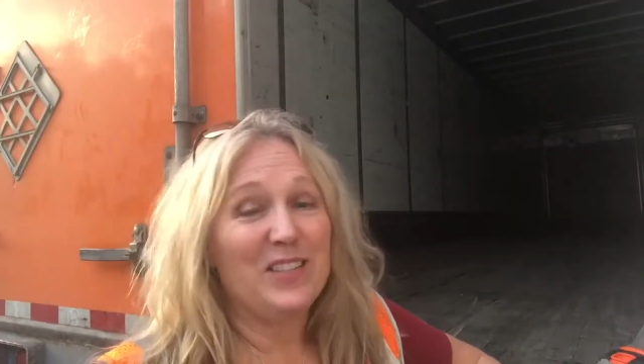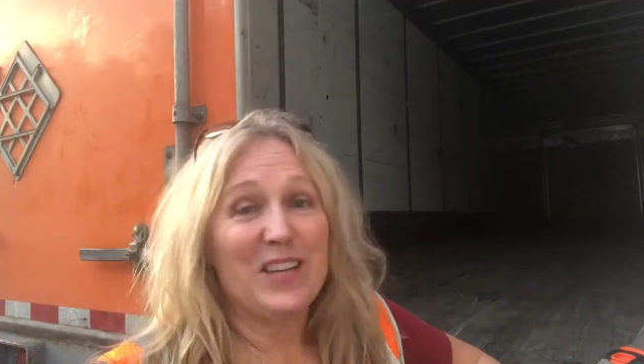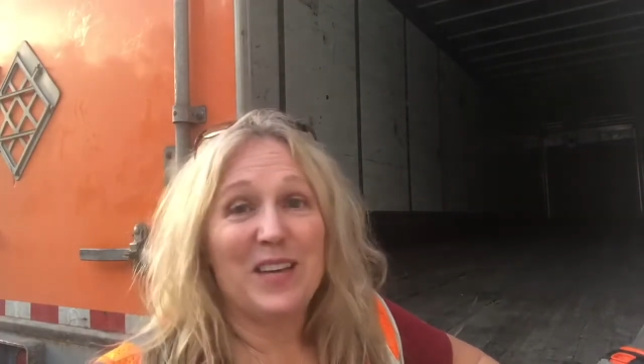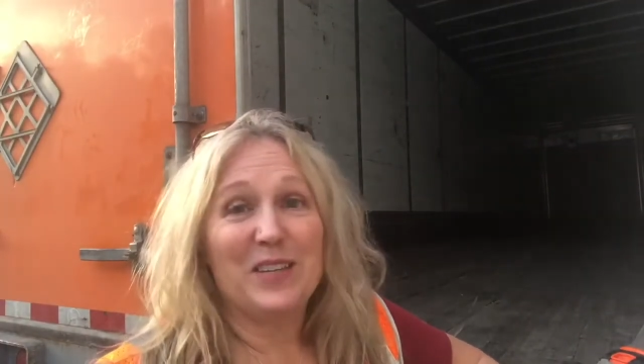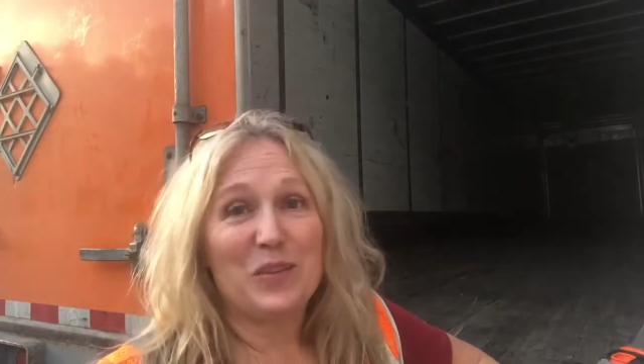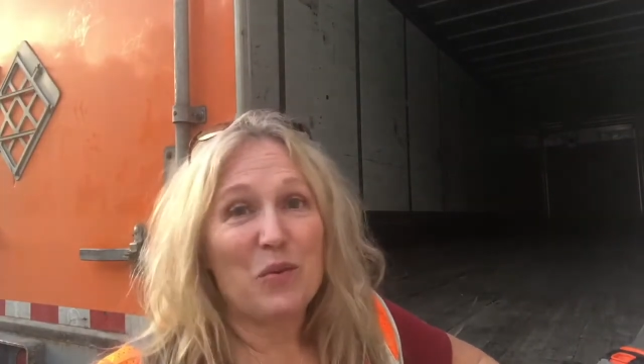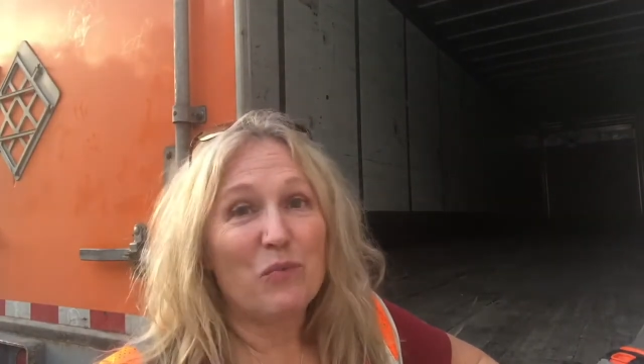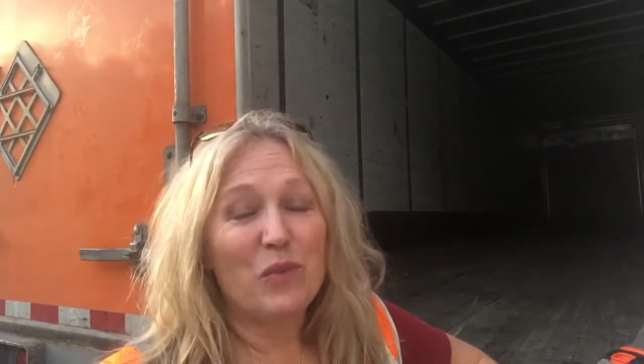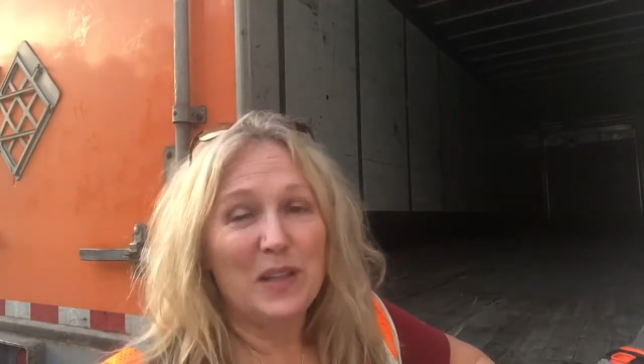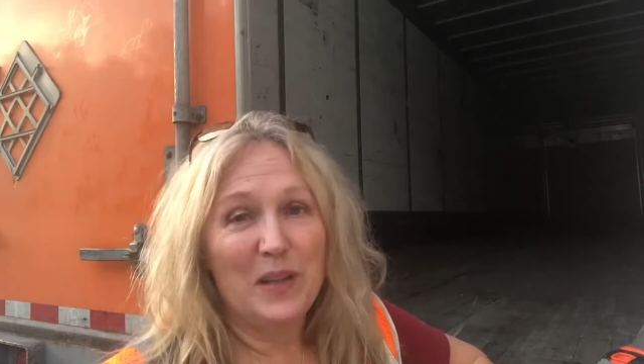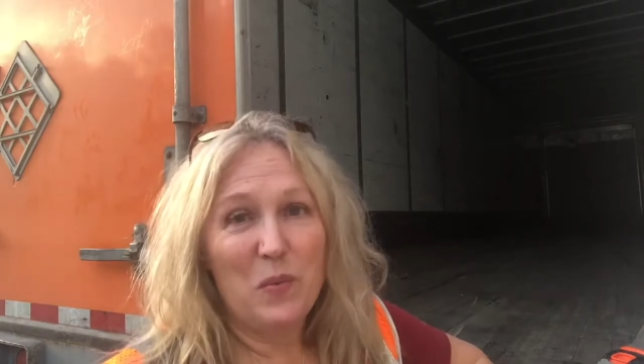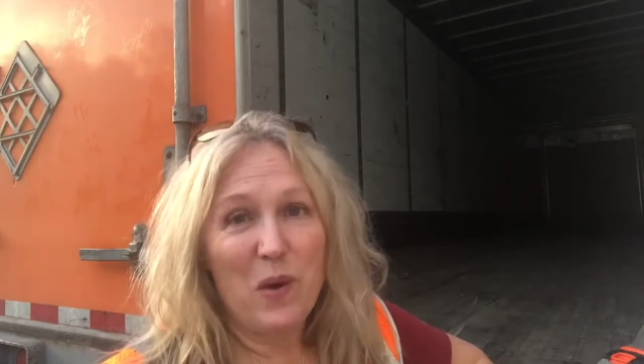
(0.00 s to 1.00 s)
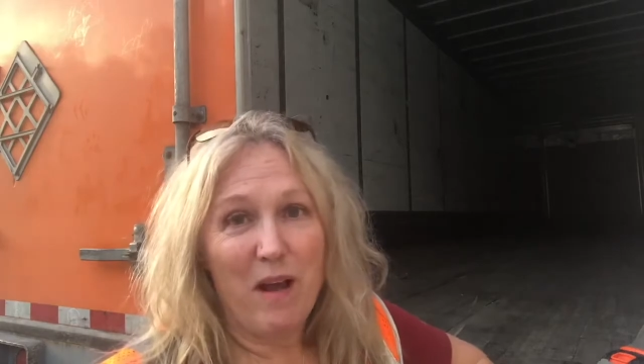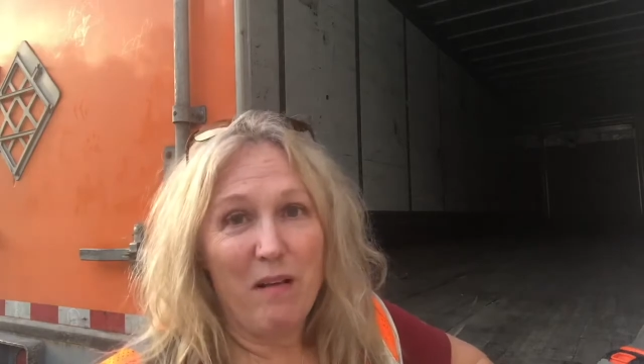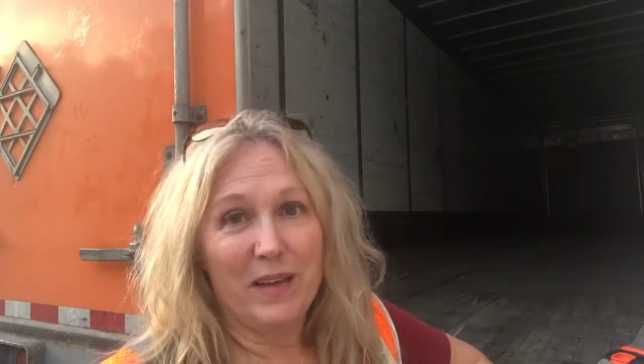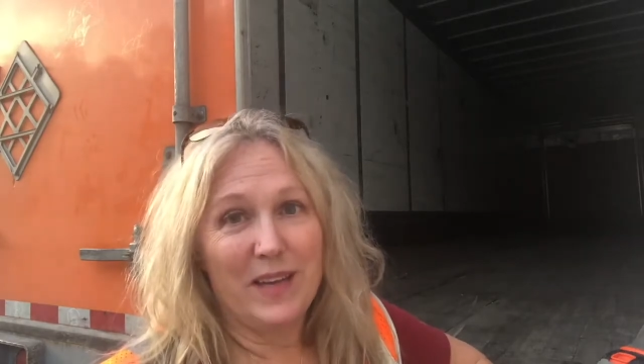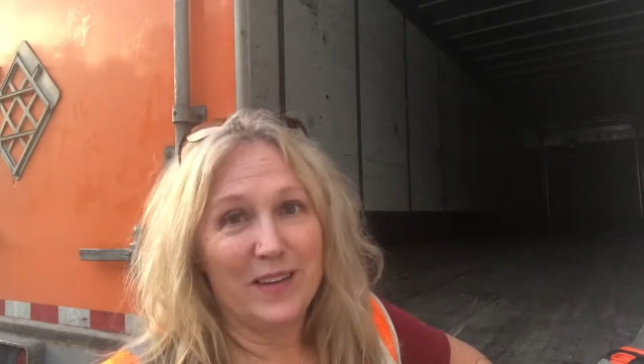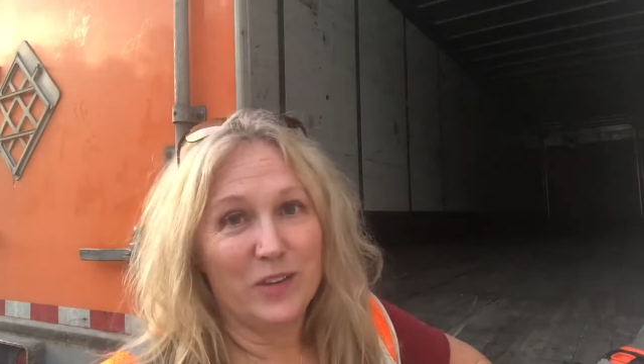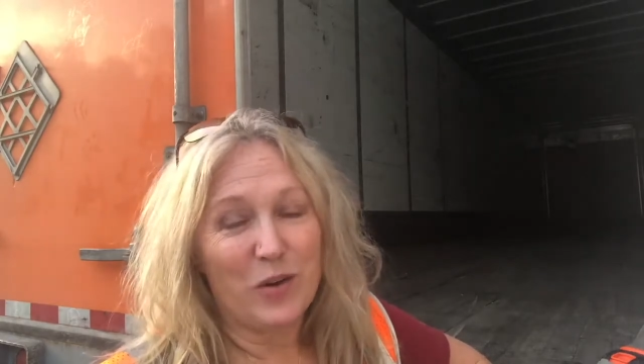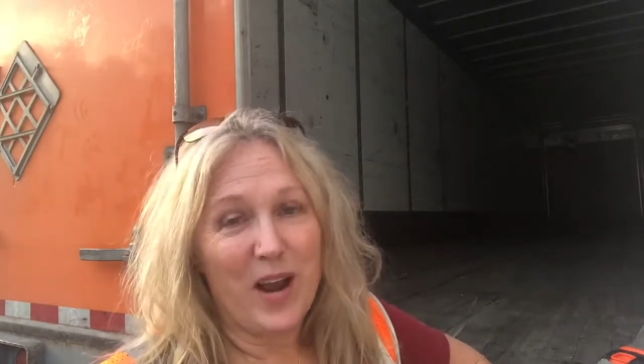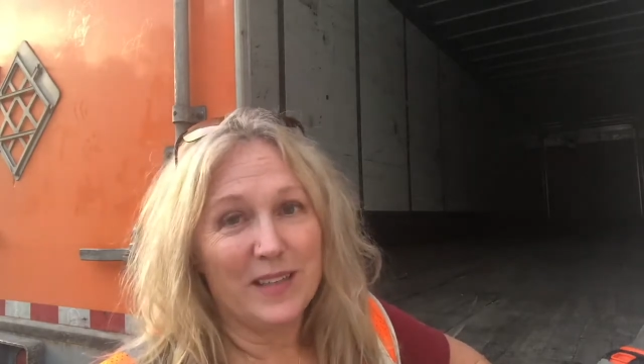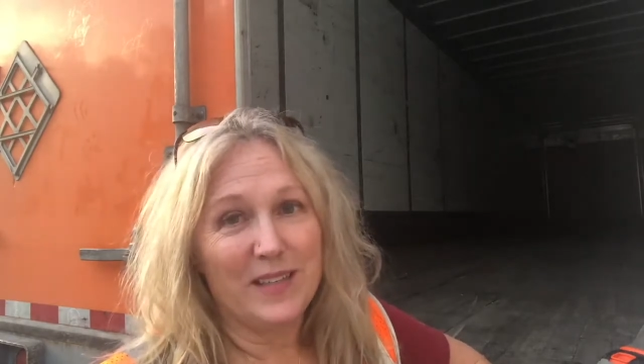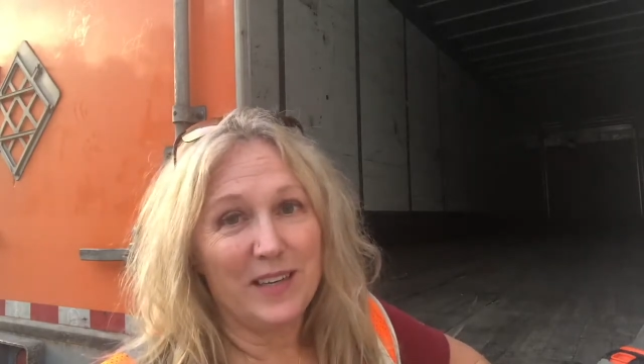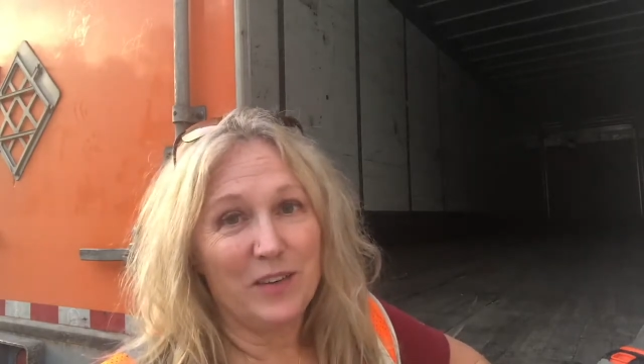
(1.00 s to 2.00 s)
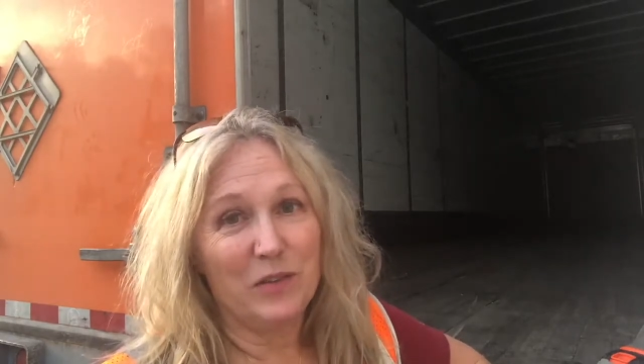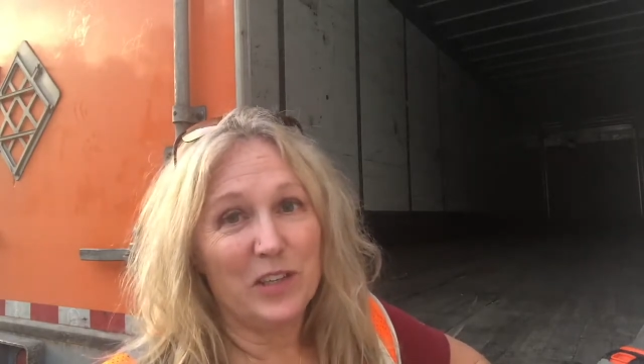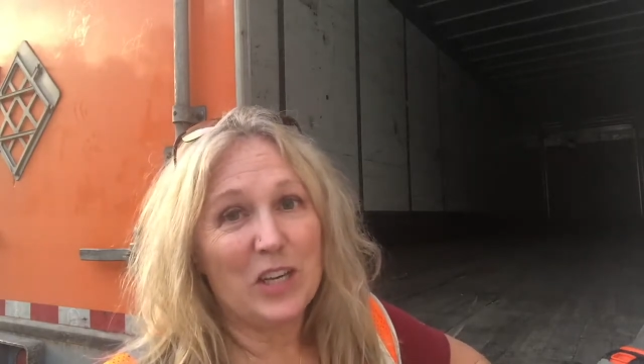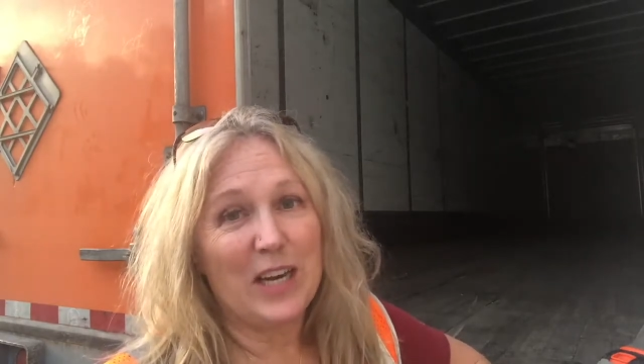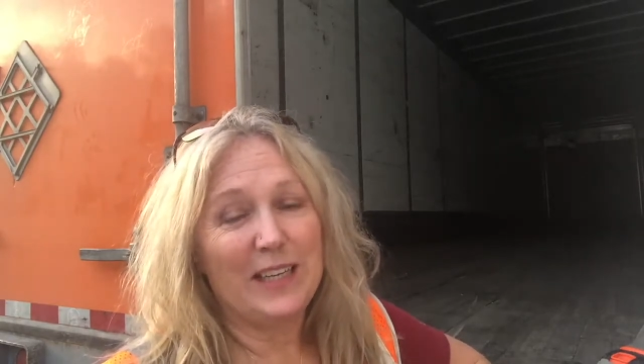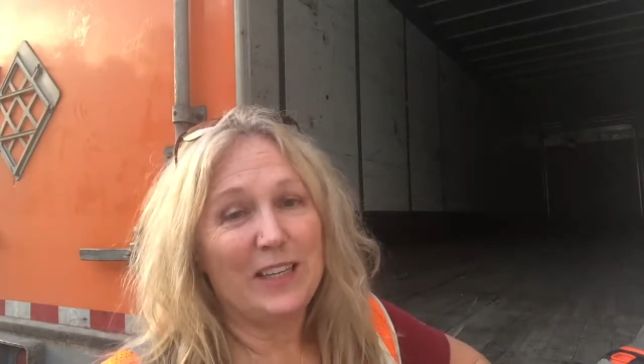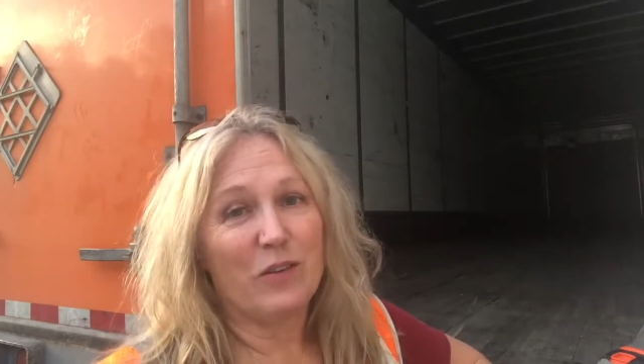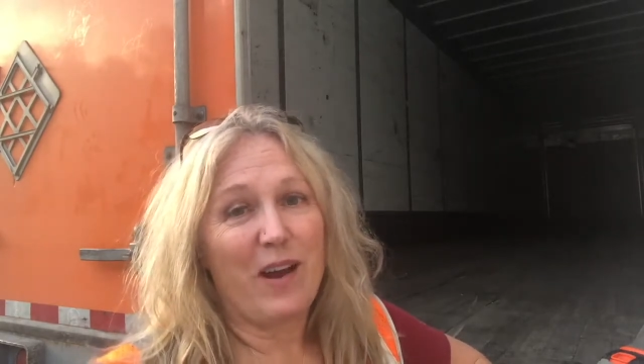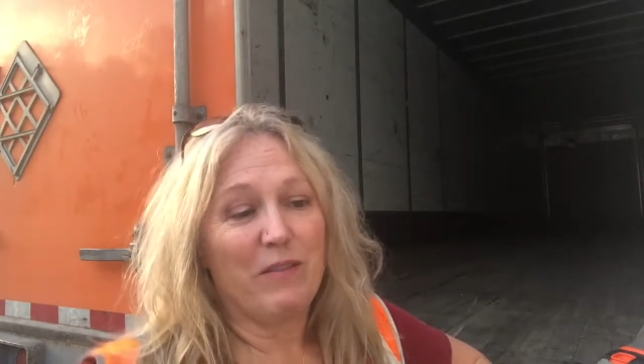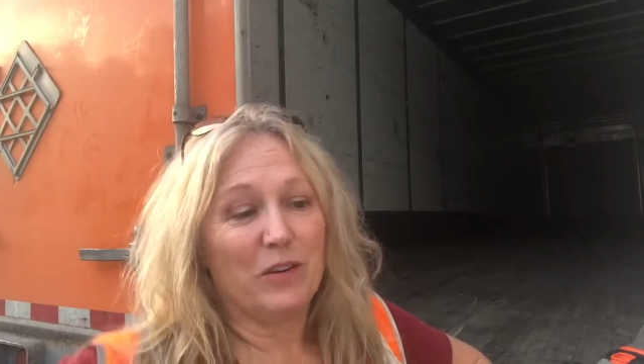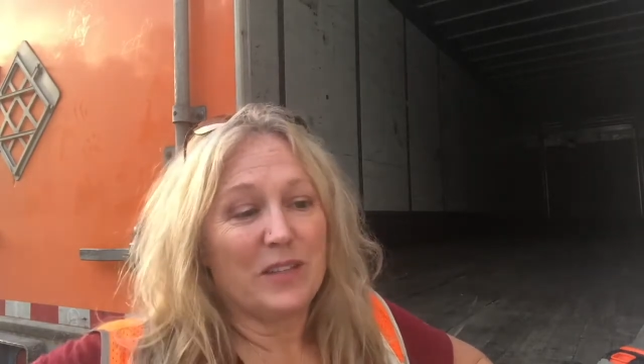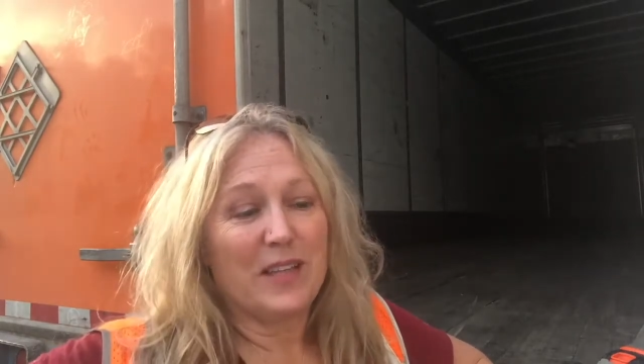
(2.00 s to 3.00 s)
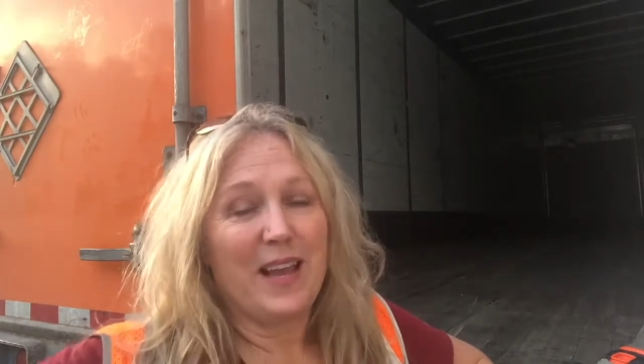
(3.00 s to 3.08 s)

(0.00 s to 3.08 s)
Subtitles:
does really well in attracting and retraining drivers.